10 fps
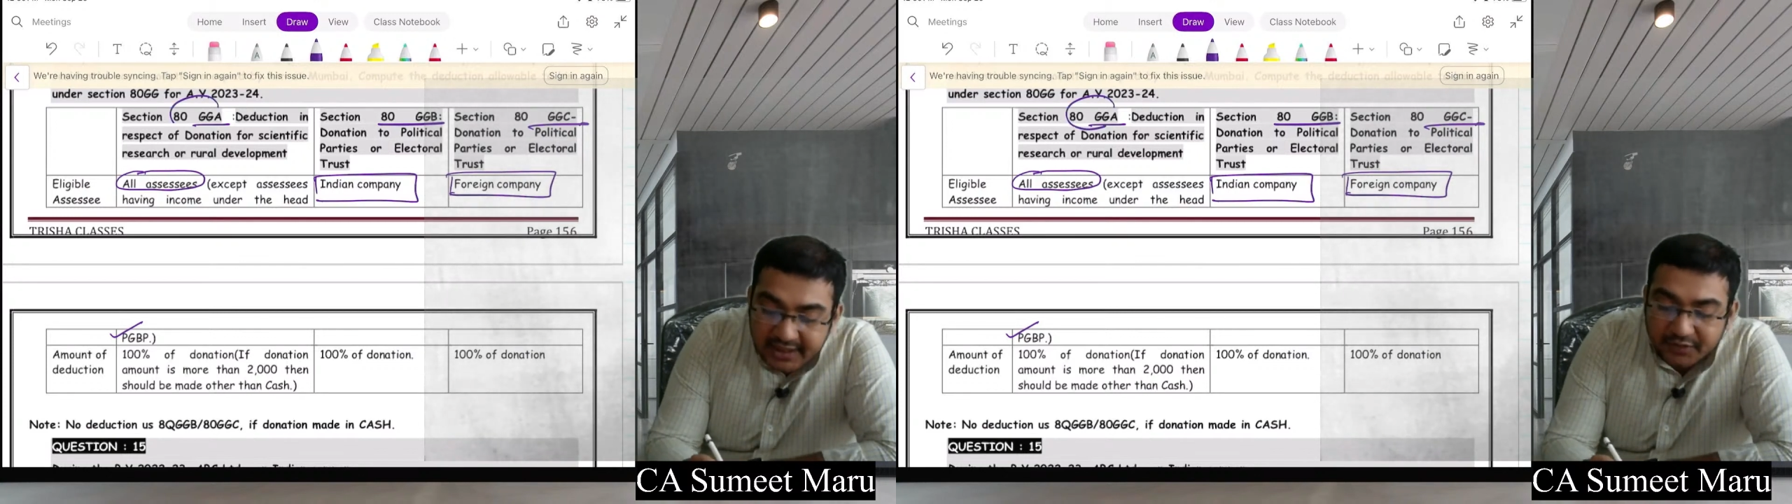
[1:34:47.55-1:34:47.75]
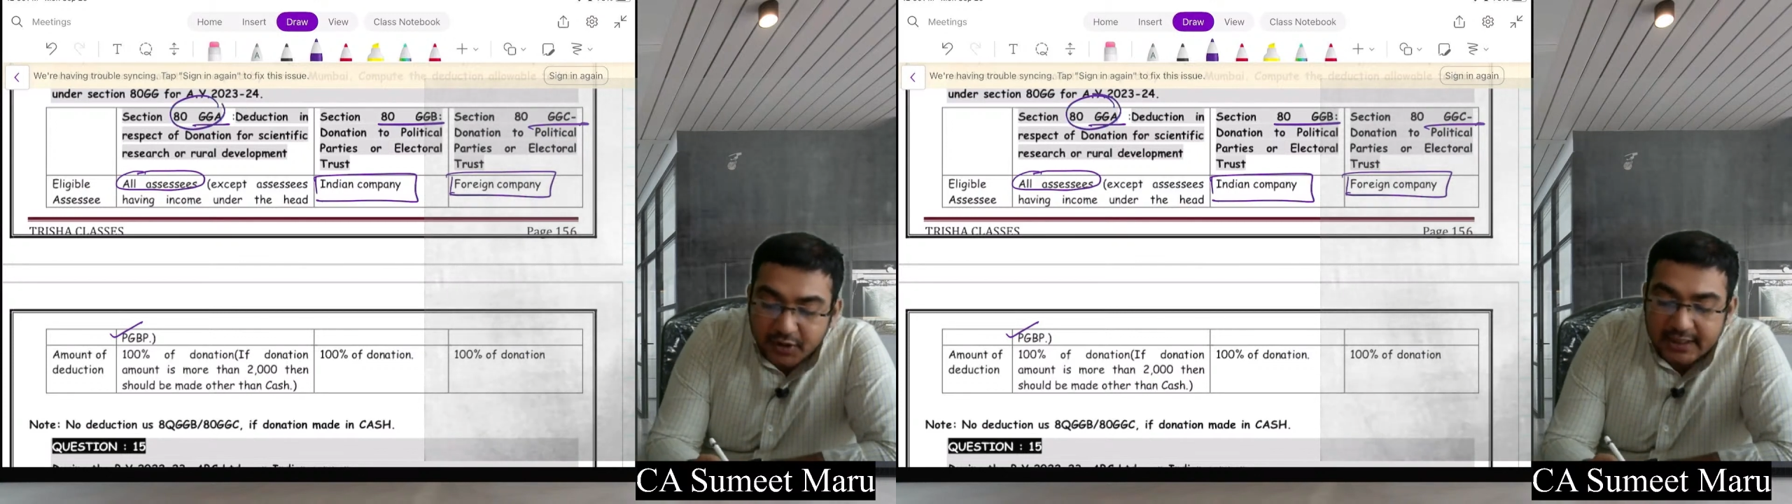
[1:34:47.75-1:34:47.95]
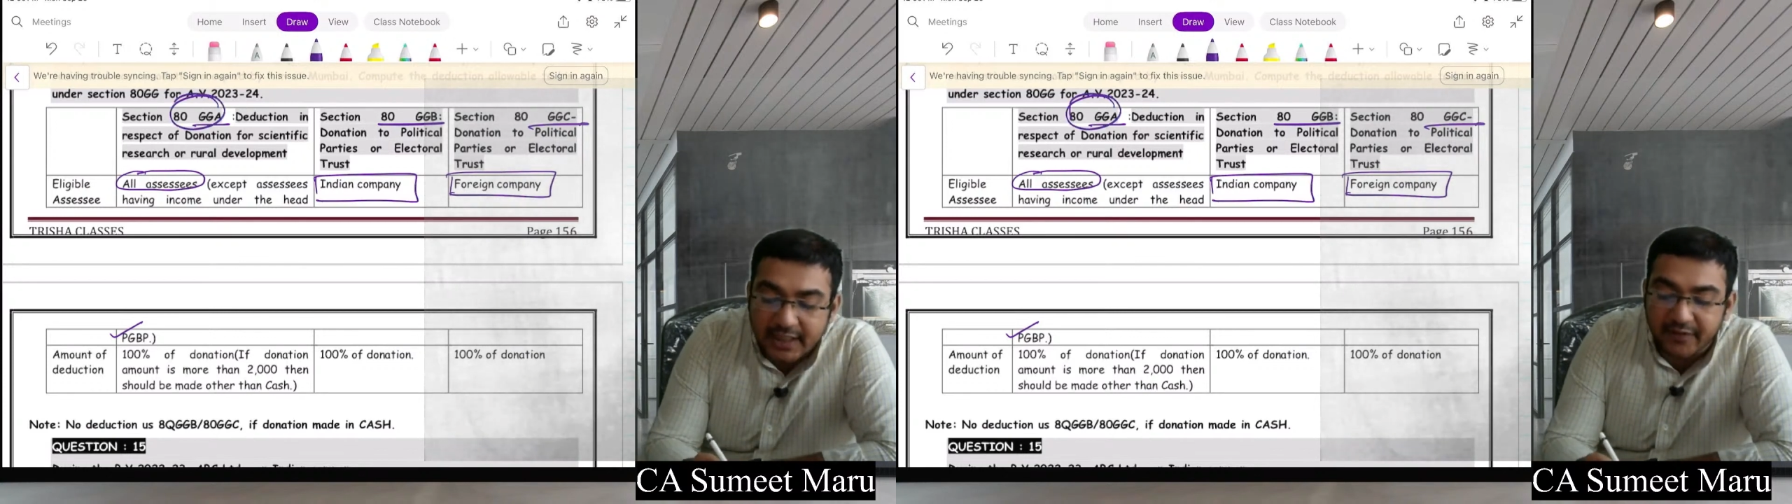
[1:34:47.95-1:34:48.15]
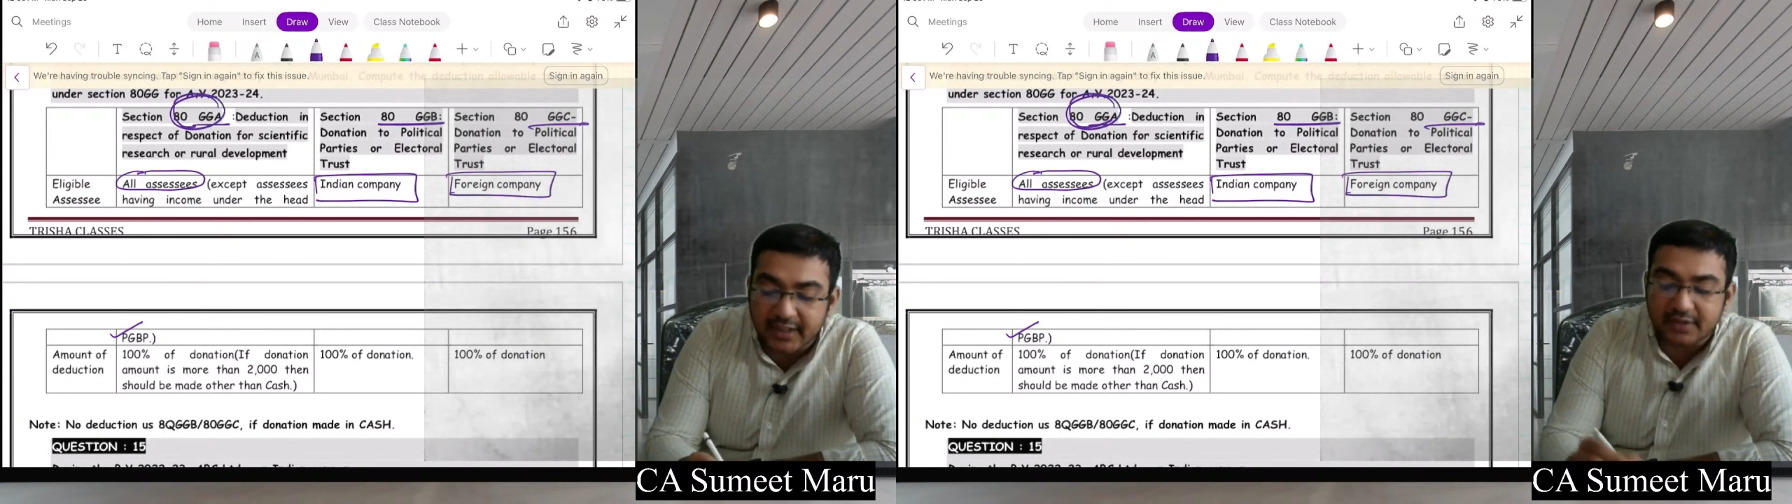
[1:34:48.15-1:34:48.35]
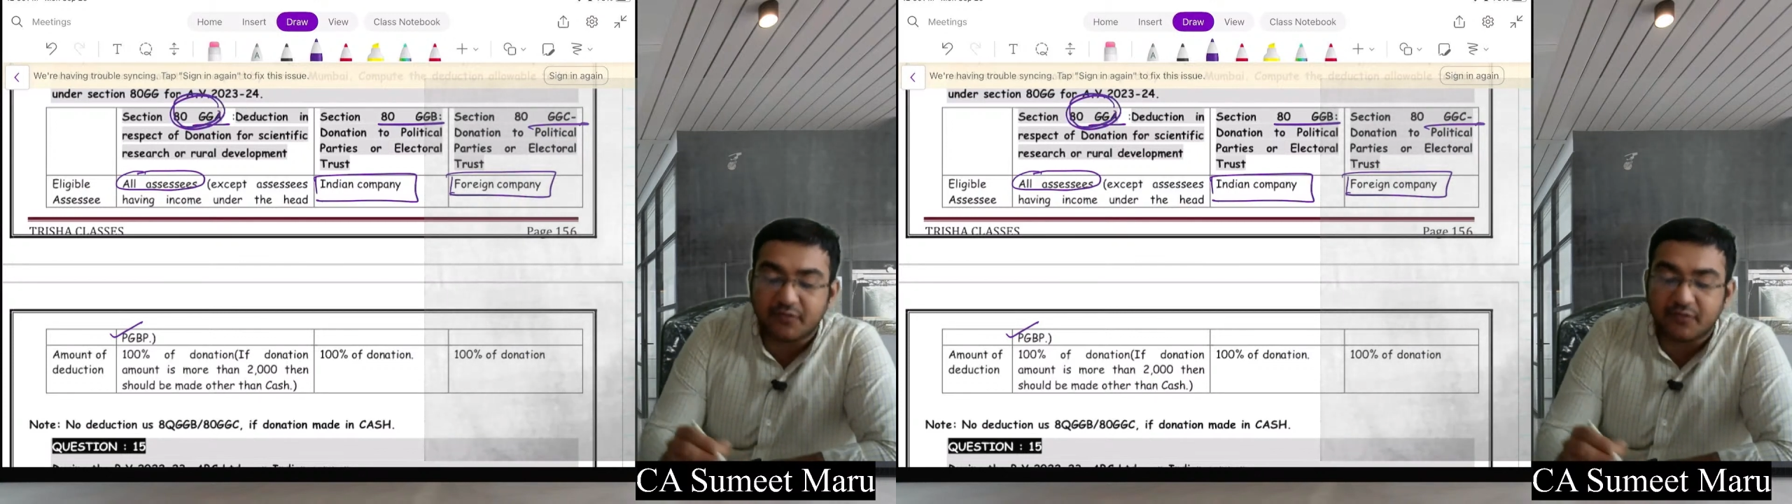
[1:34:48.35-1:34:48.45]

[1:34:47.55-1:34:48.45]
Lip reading: is for scientific research.